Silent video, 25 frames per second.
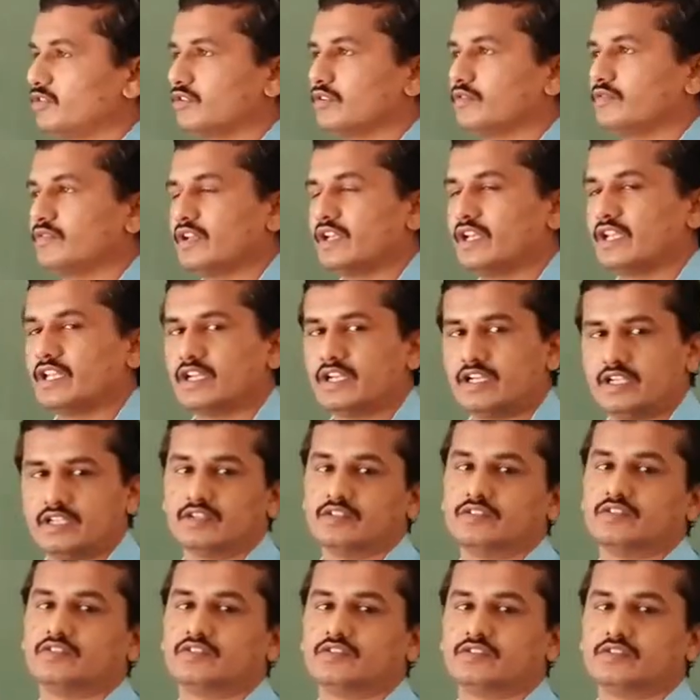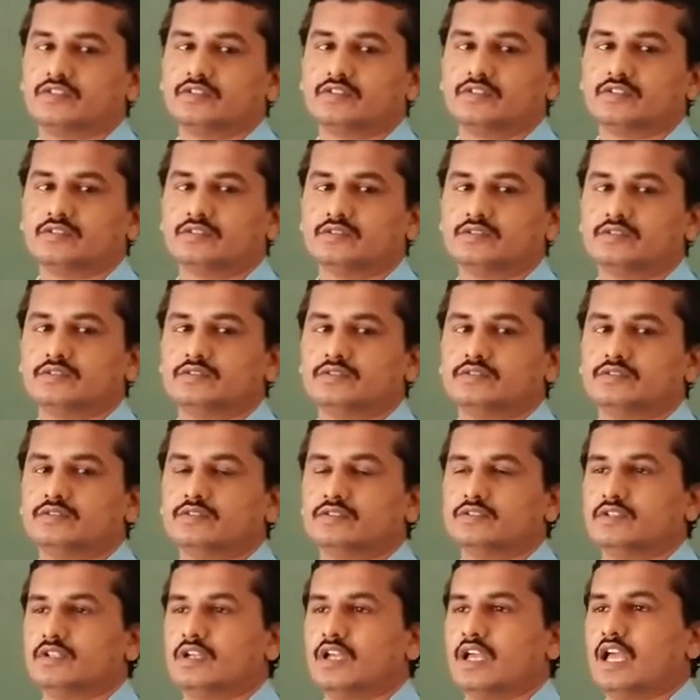of inheritance
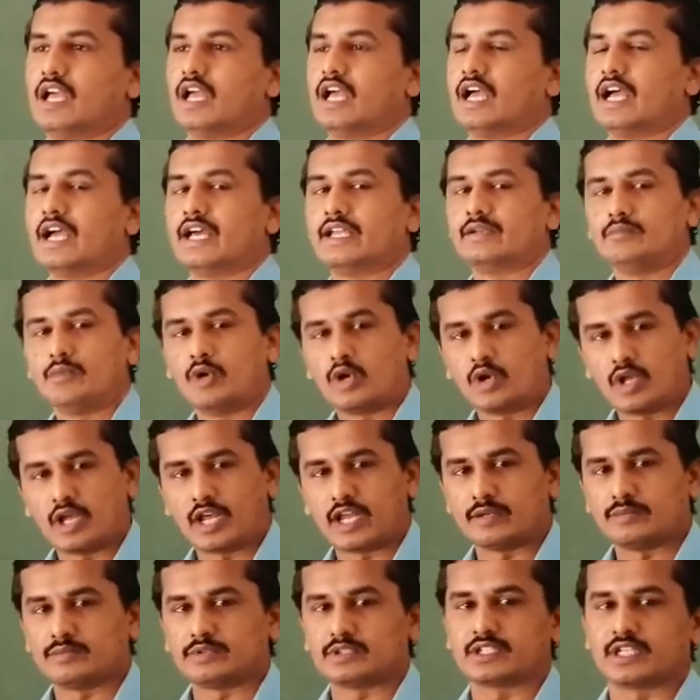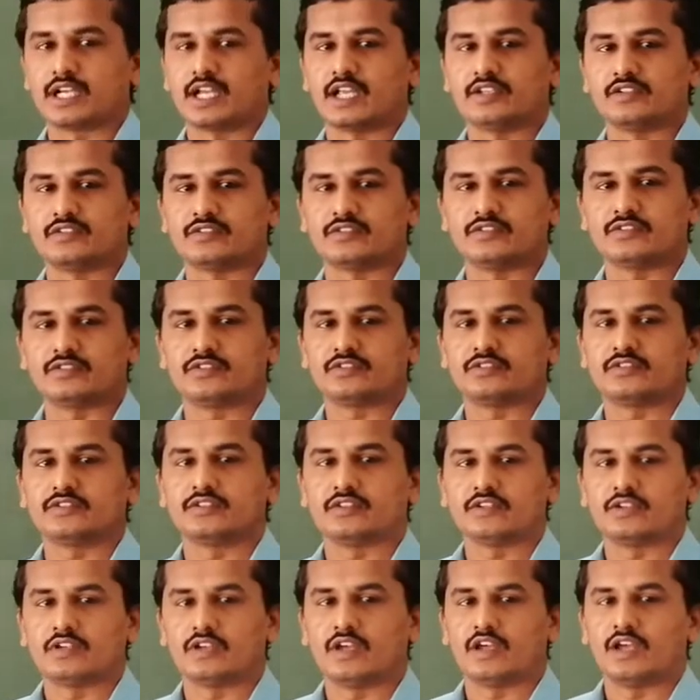and monohybrid class
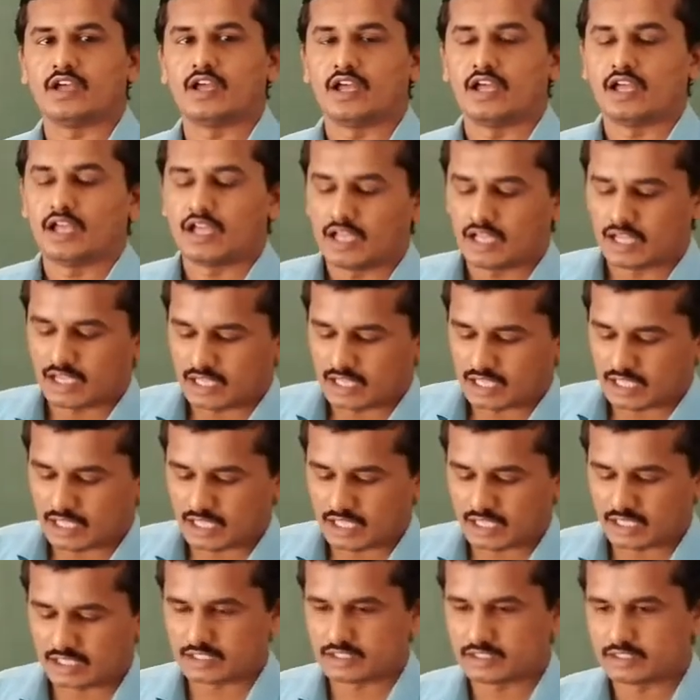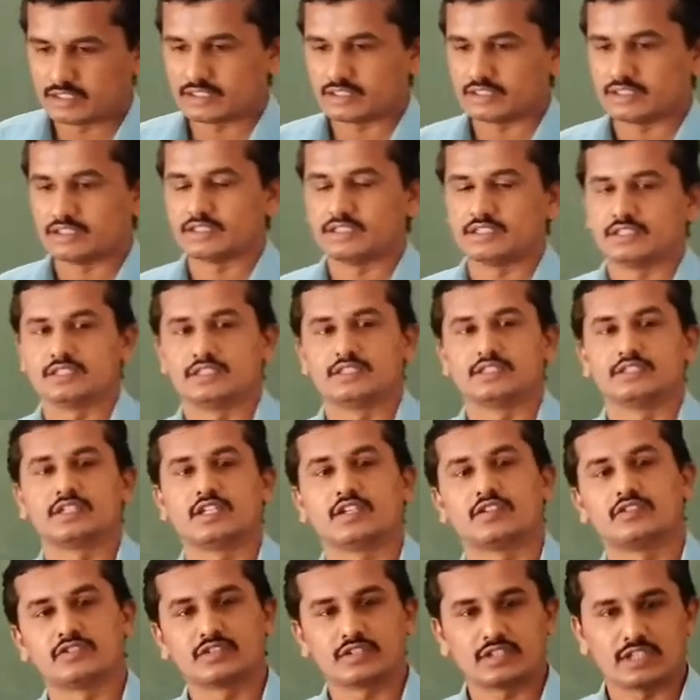and
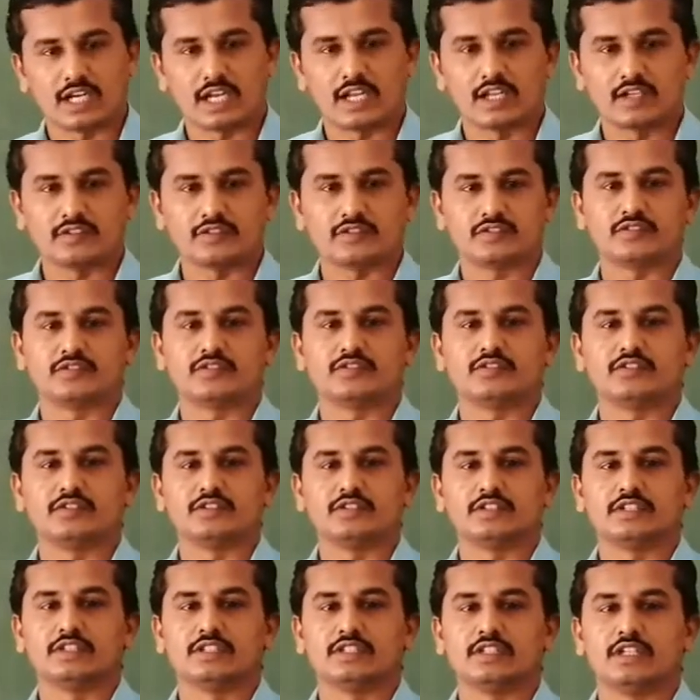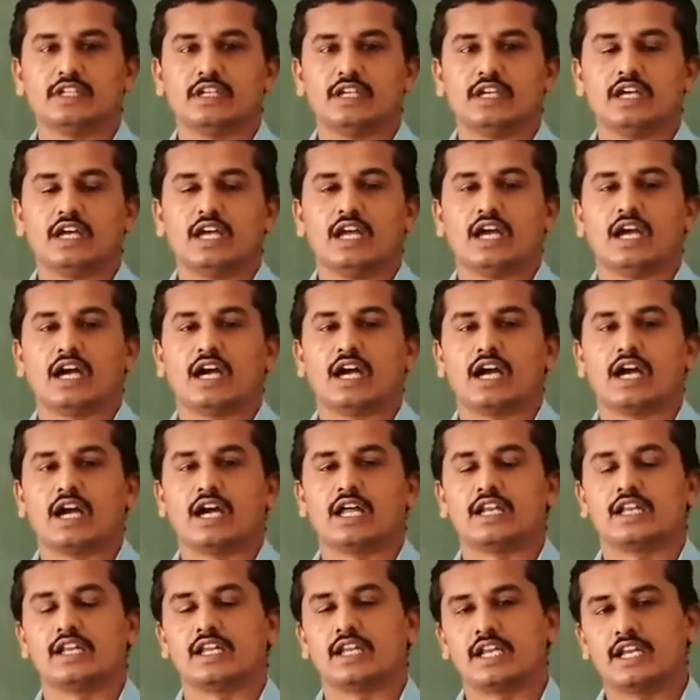test class,
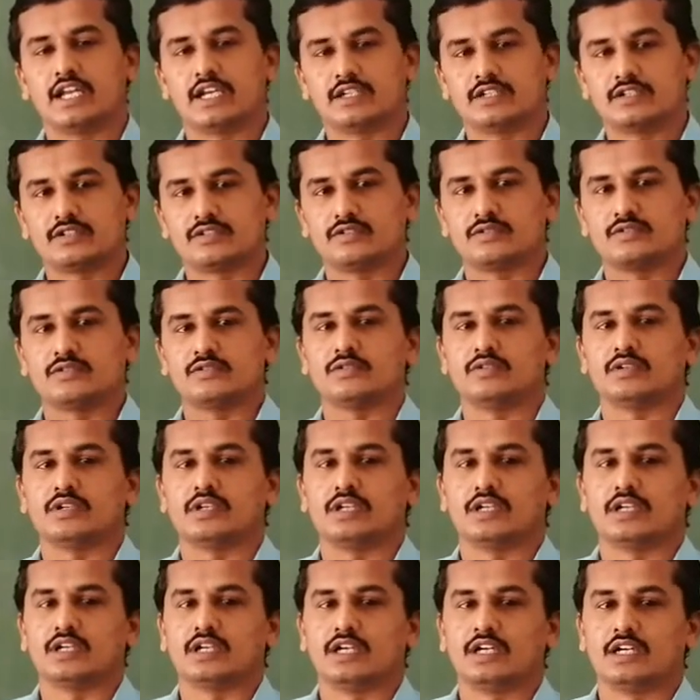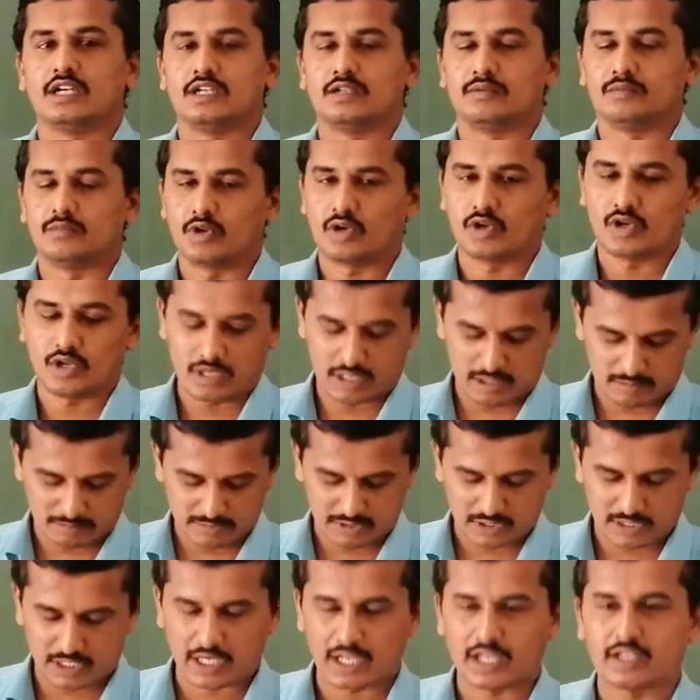and related to
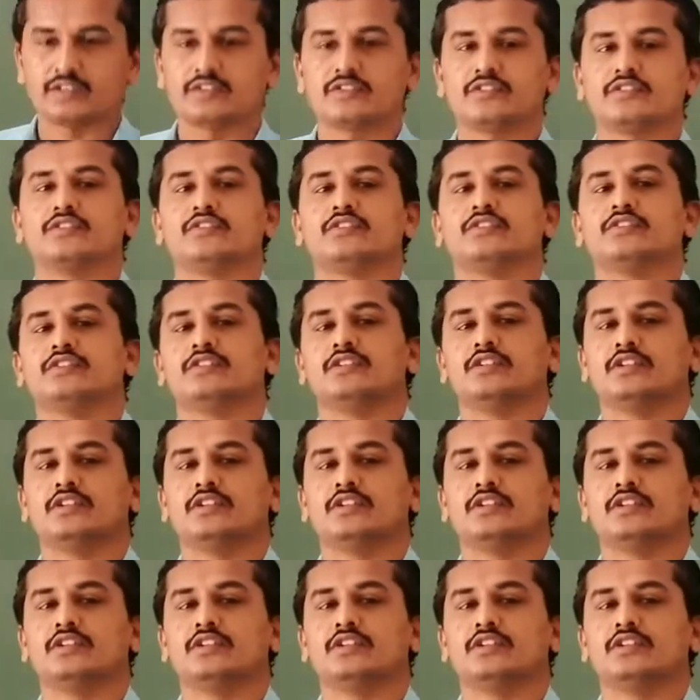monohybrid class,